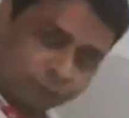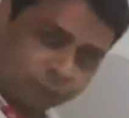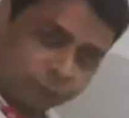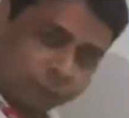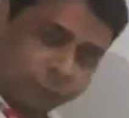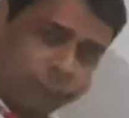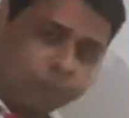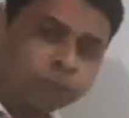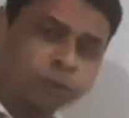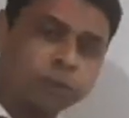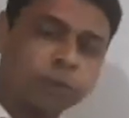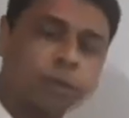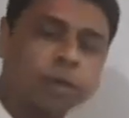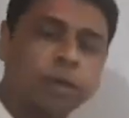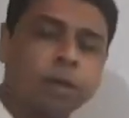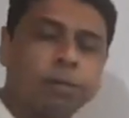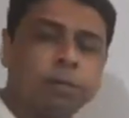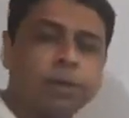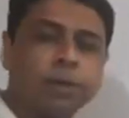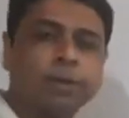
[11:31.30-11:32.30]
this
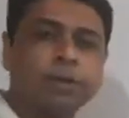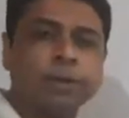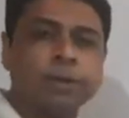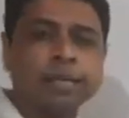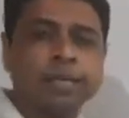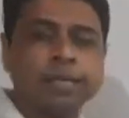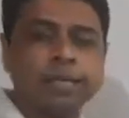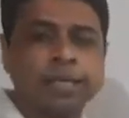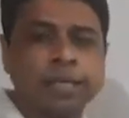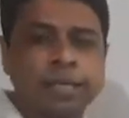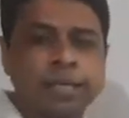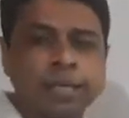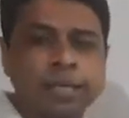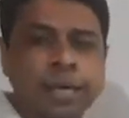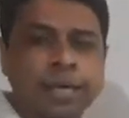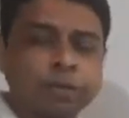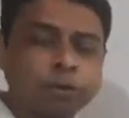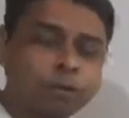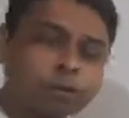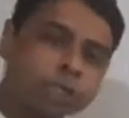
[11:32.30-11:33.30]
very first exercise,
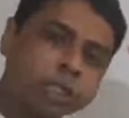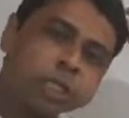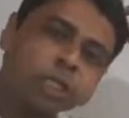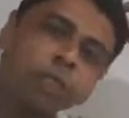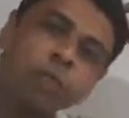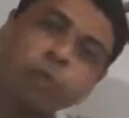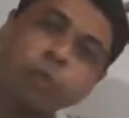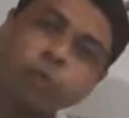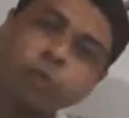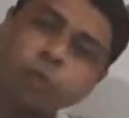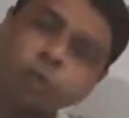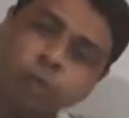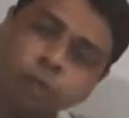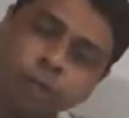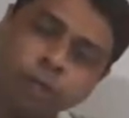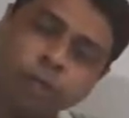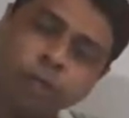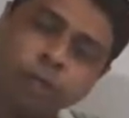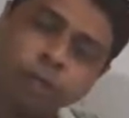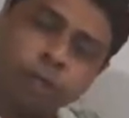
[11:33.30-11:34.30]
actually
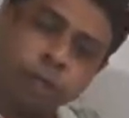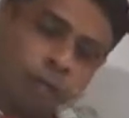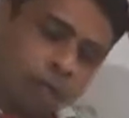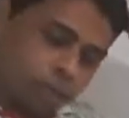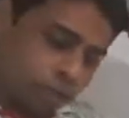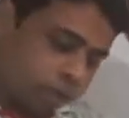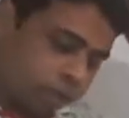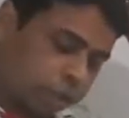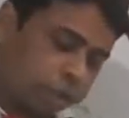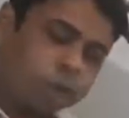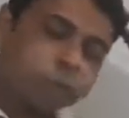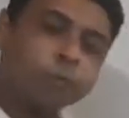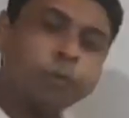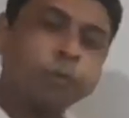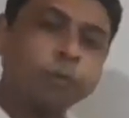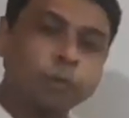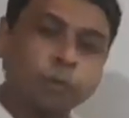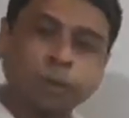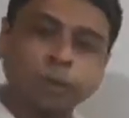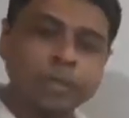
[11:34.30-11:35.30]
6.2.
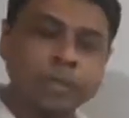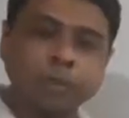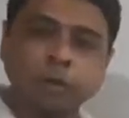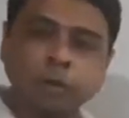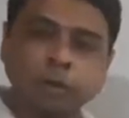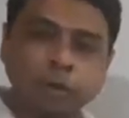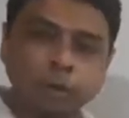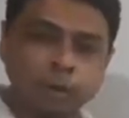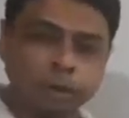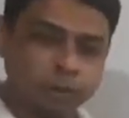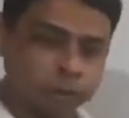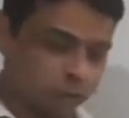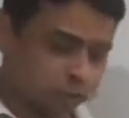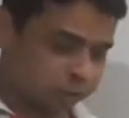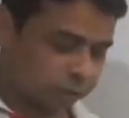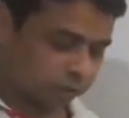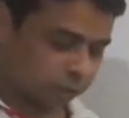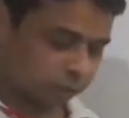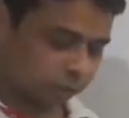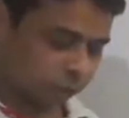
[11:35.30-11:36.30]
6.1 is not
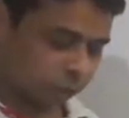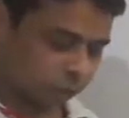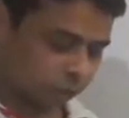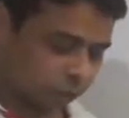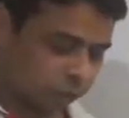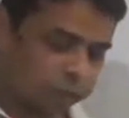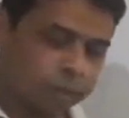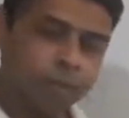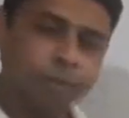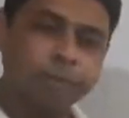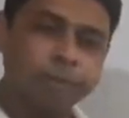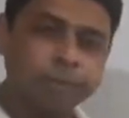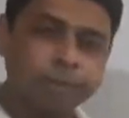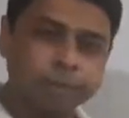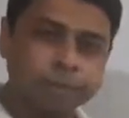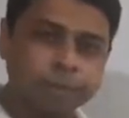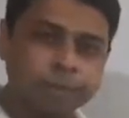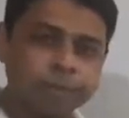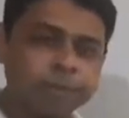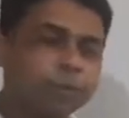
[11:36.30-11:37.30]
in your
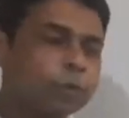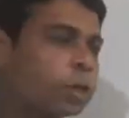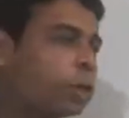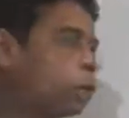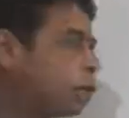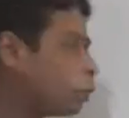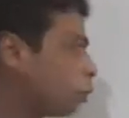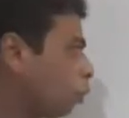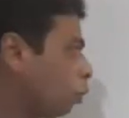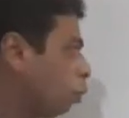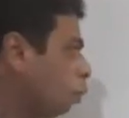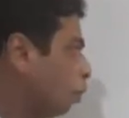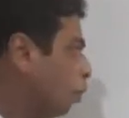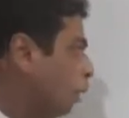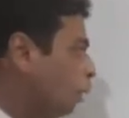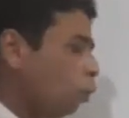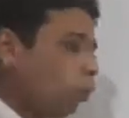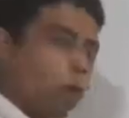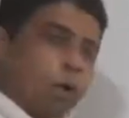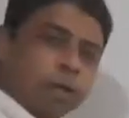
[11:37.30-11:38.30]
syllabus. So
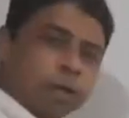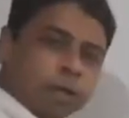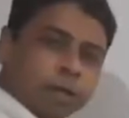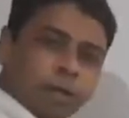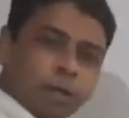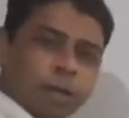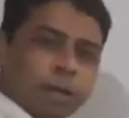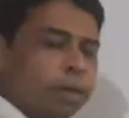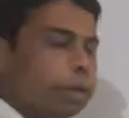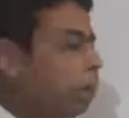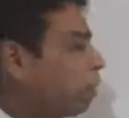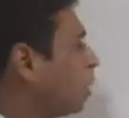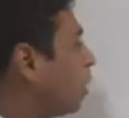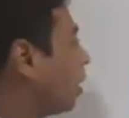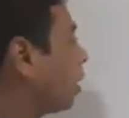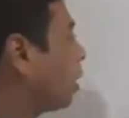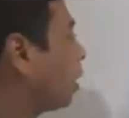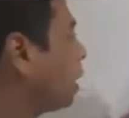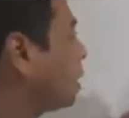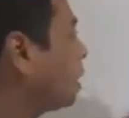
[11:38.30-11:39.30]
we'll over
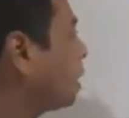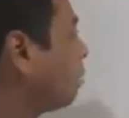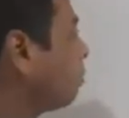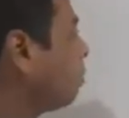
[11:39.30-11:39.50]
the concept